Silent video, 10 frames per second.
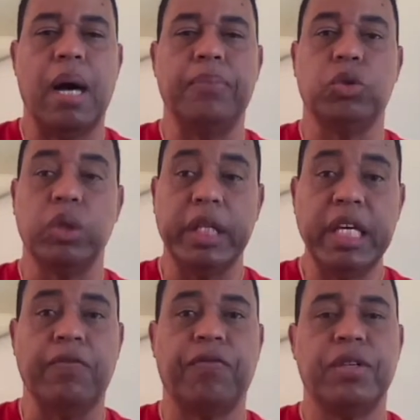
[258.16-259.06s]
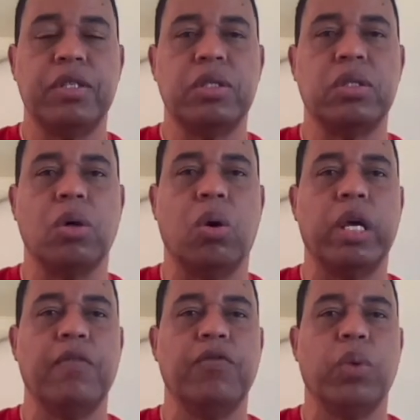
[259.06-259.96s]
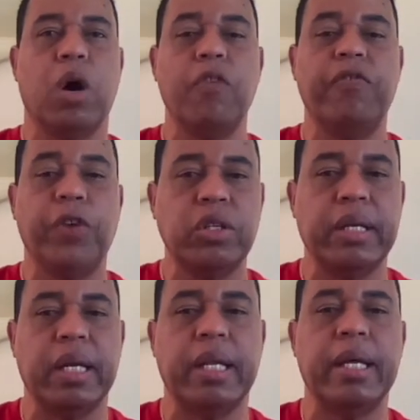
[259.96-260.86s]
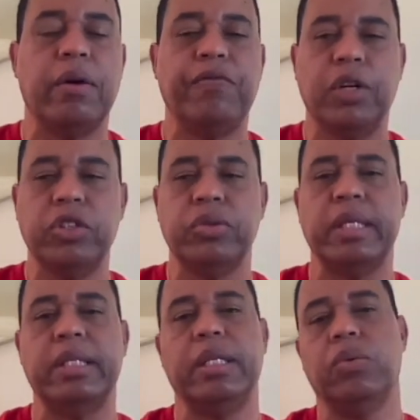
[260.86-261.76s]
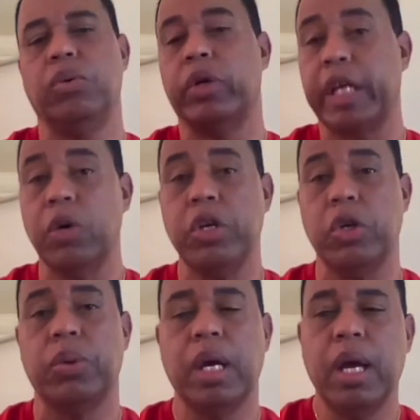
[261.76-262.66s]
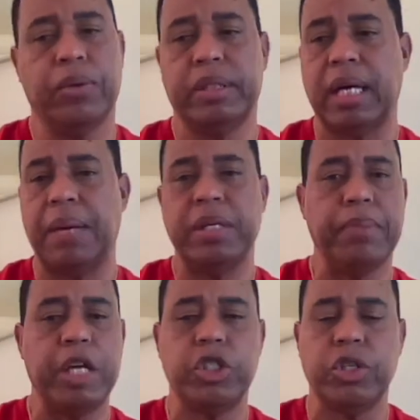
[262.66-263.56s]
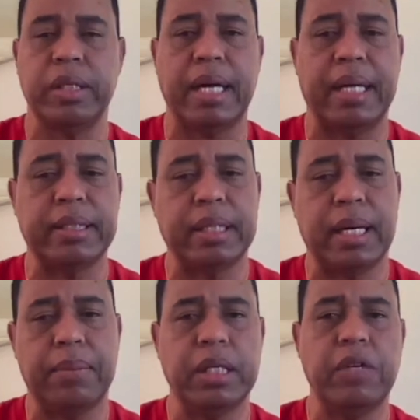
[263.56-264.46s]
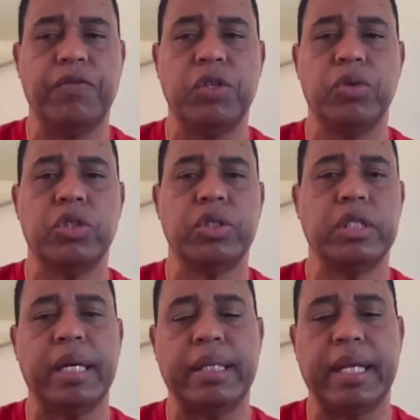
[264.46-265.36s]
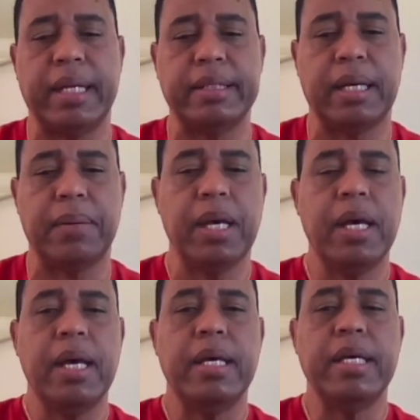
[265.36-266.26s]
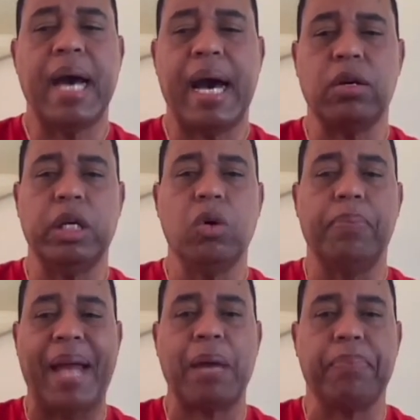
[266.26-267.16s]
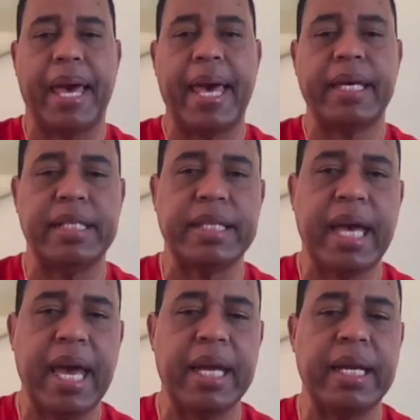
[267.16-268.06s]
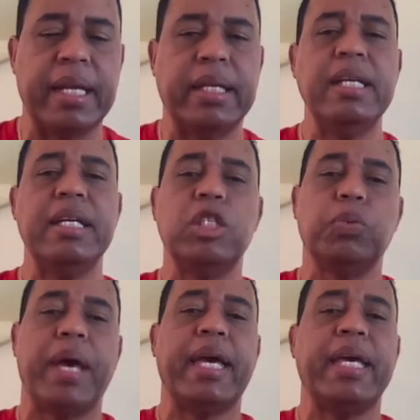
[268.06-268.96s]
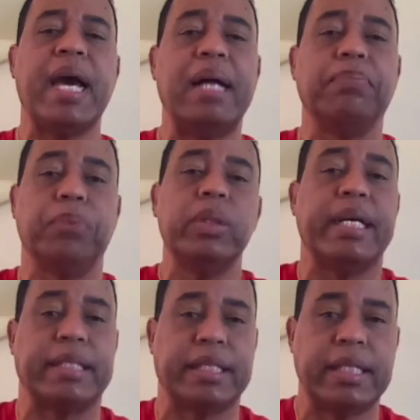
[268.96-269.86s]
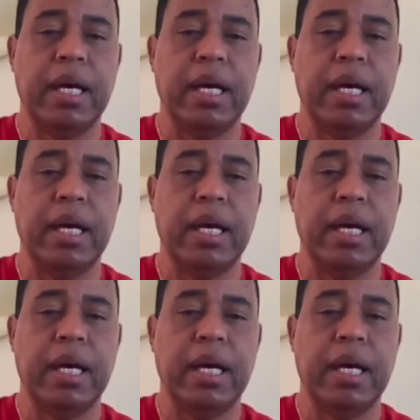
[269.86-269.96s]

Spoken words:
to leave. So if you were unfortunate, they will kill you. One time he mentioned that the individual stated that he had a little black bag in his hand, and in this bag he had bullets.